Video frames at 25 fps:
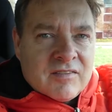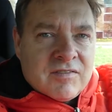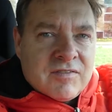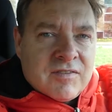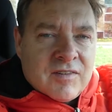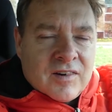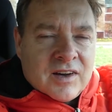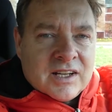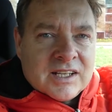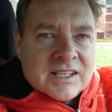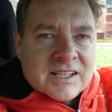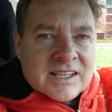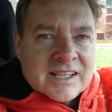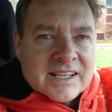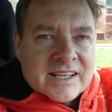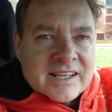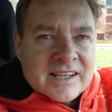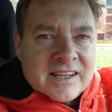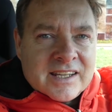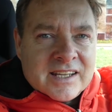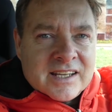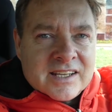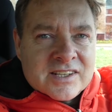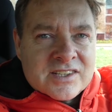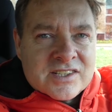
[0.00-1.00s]
finally
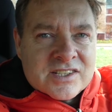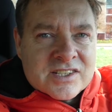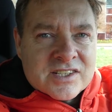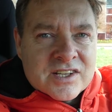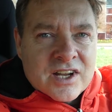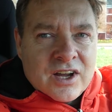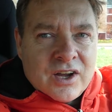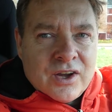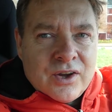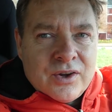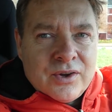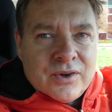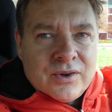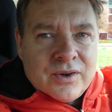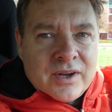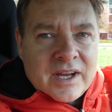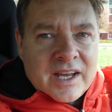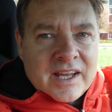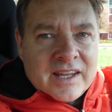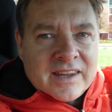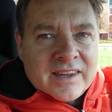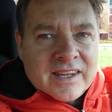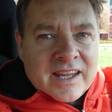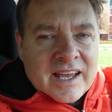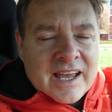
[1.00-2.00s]
the snow
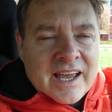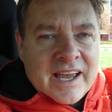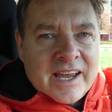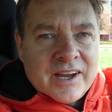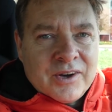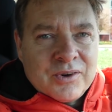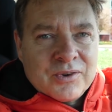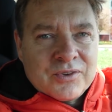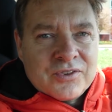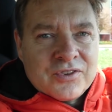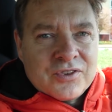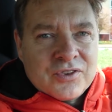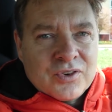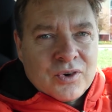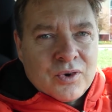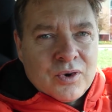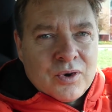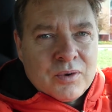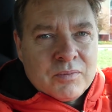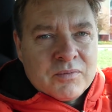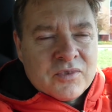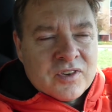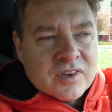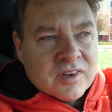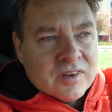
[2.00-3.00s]
and the
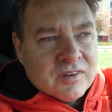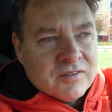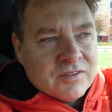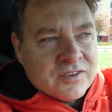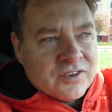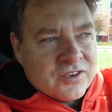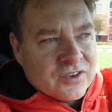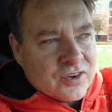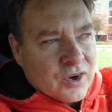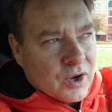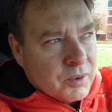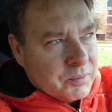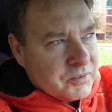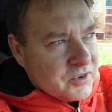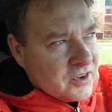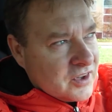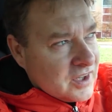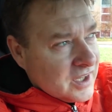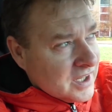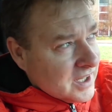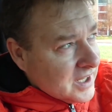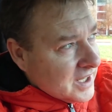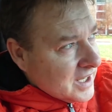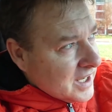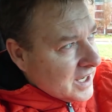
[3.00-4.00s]
hailstorms have stopped
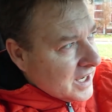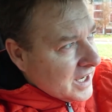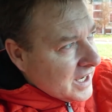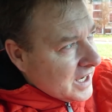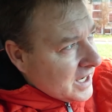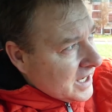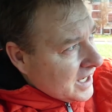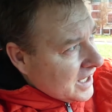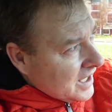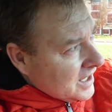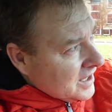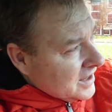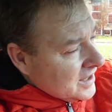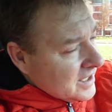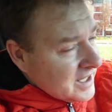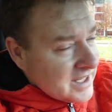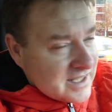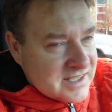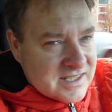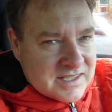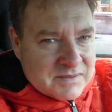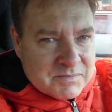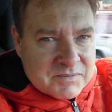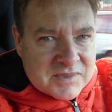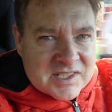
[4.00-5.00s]
and
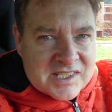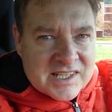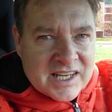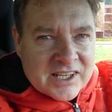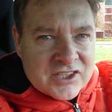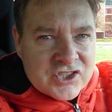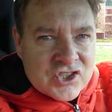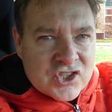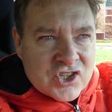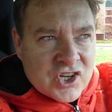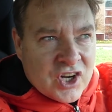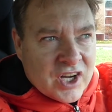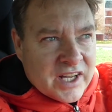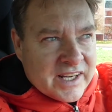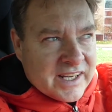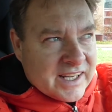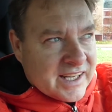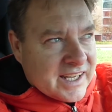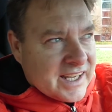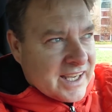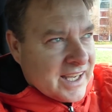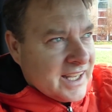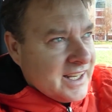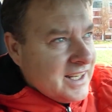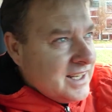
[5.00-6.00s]
there's some sunshine
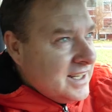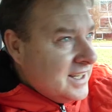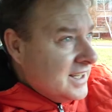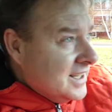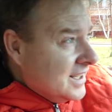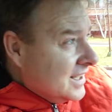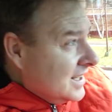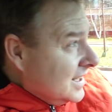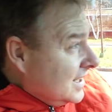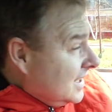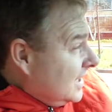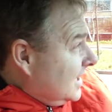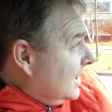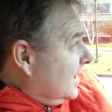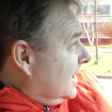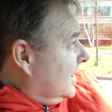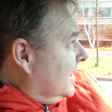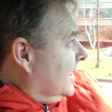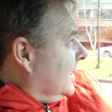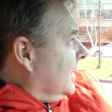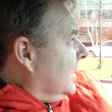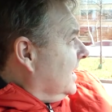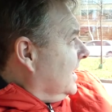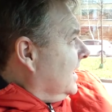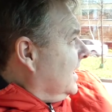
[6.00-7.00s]
again.
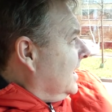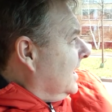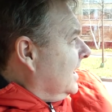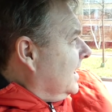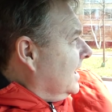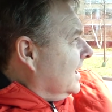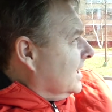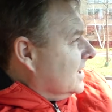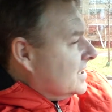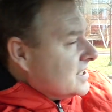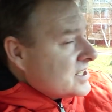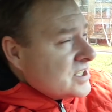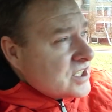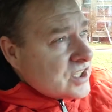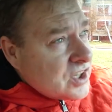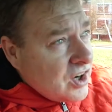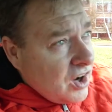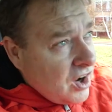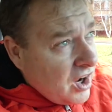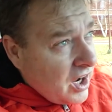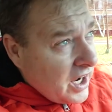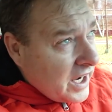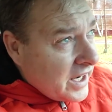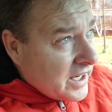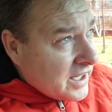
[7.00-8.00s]
The
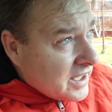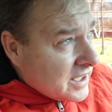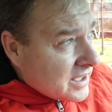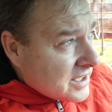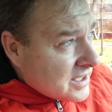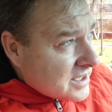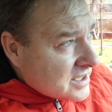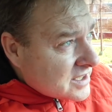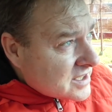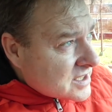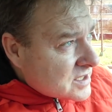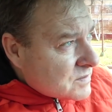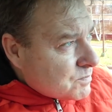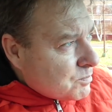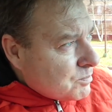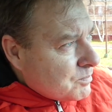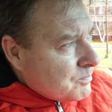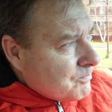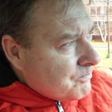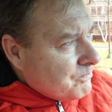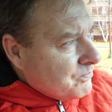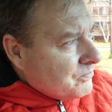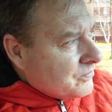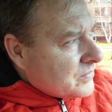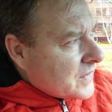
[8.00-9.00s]
sky is
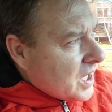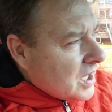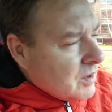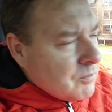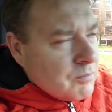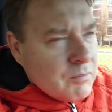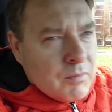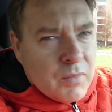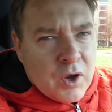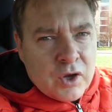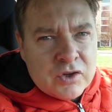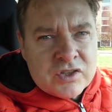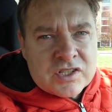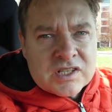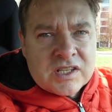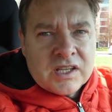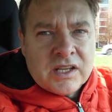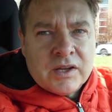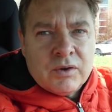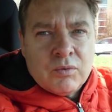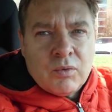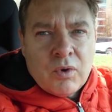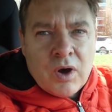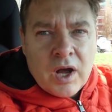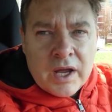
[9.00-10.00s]

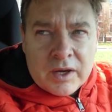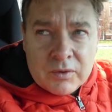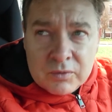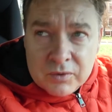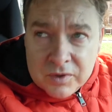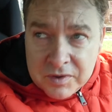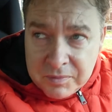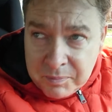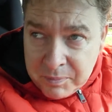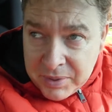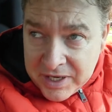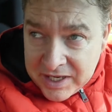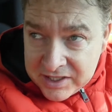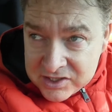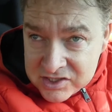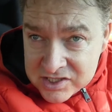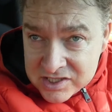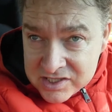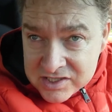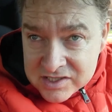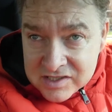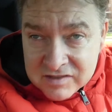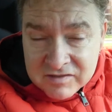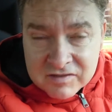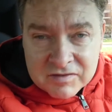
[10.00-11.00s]
mostly white with
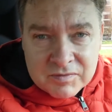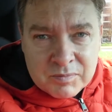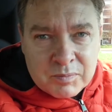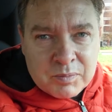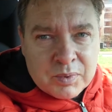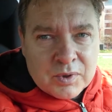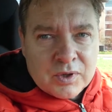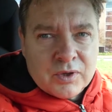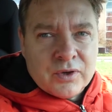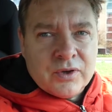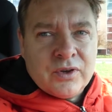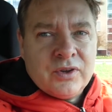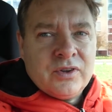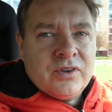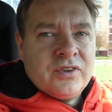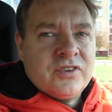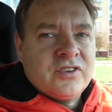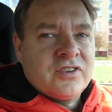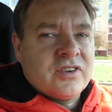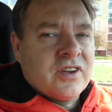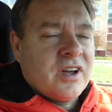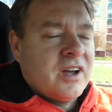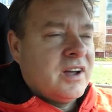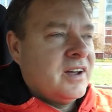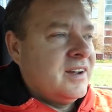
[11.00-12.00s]
patches of blue,
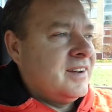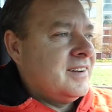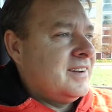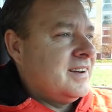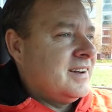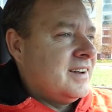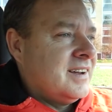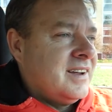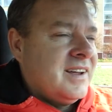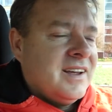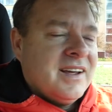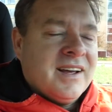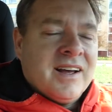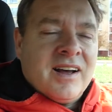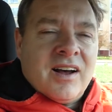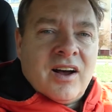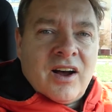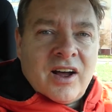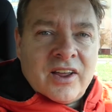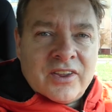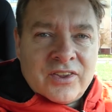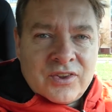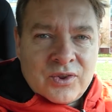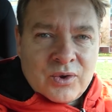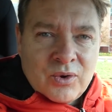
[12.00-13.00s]
so
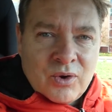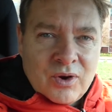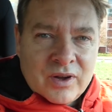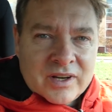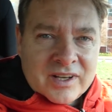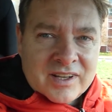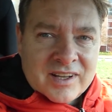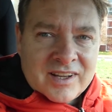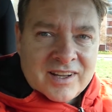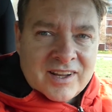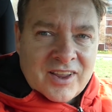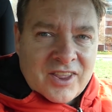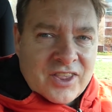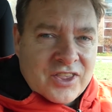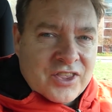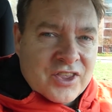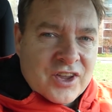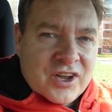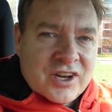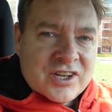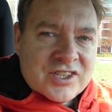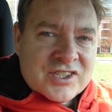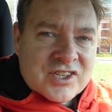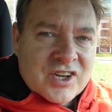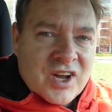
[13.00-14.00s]
I thought
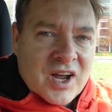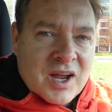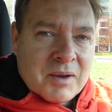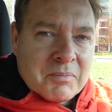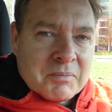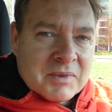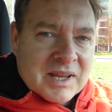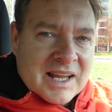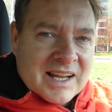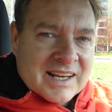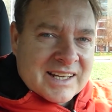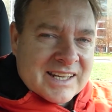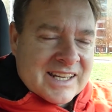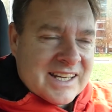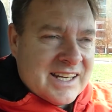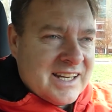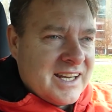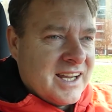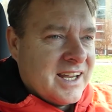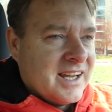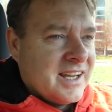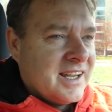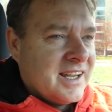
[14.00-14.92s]
third time lucky,